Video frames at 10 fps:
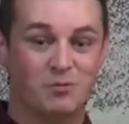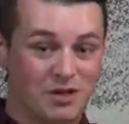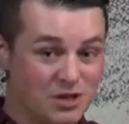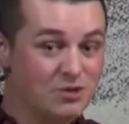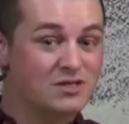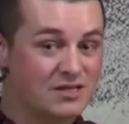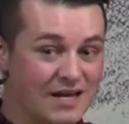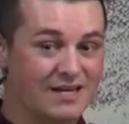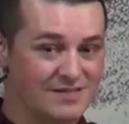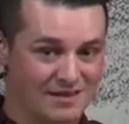When you
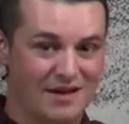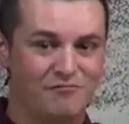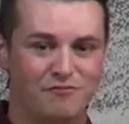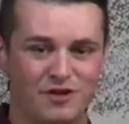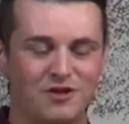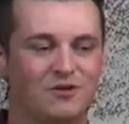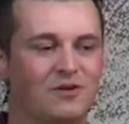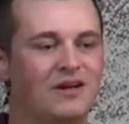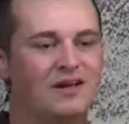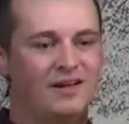see his love for
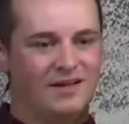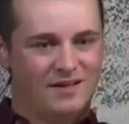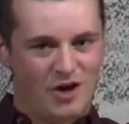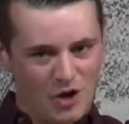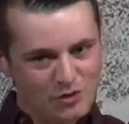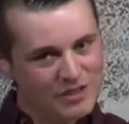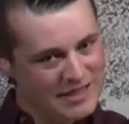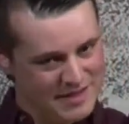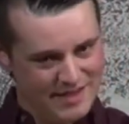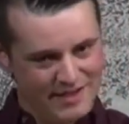you,
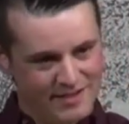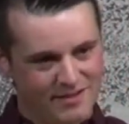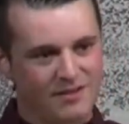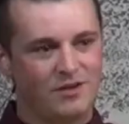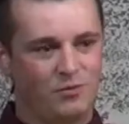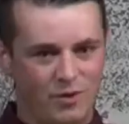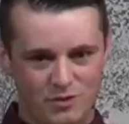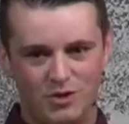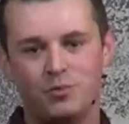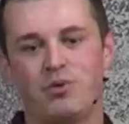only then
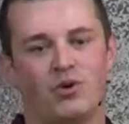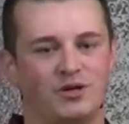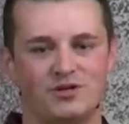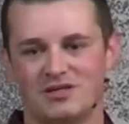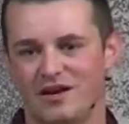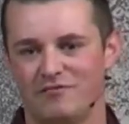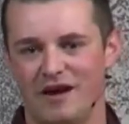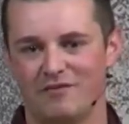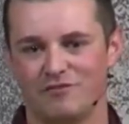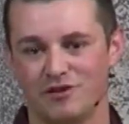will you pour yourself
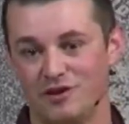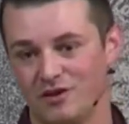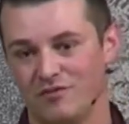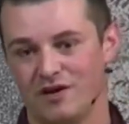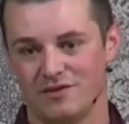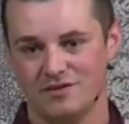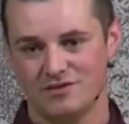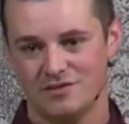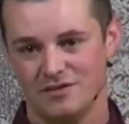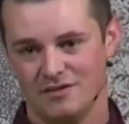out for the good of
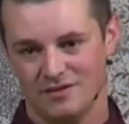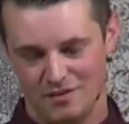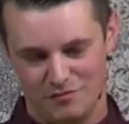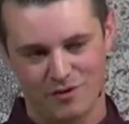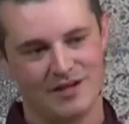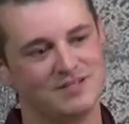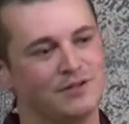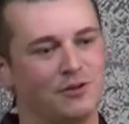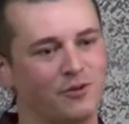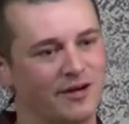others, for his
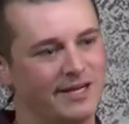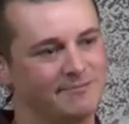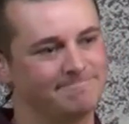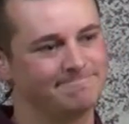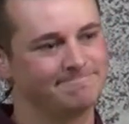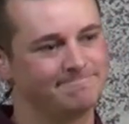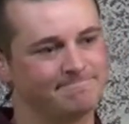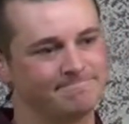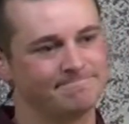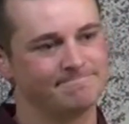glory.
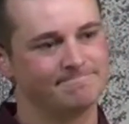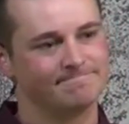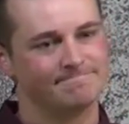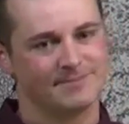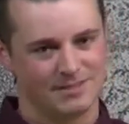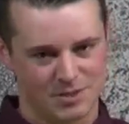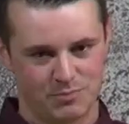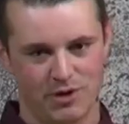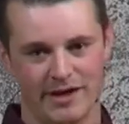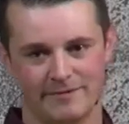Let's
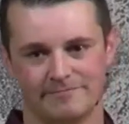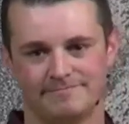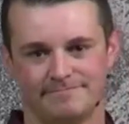pray.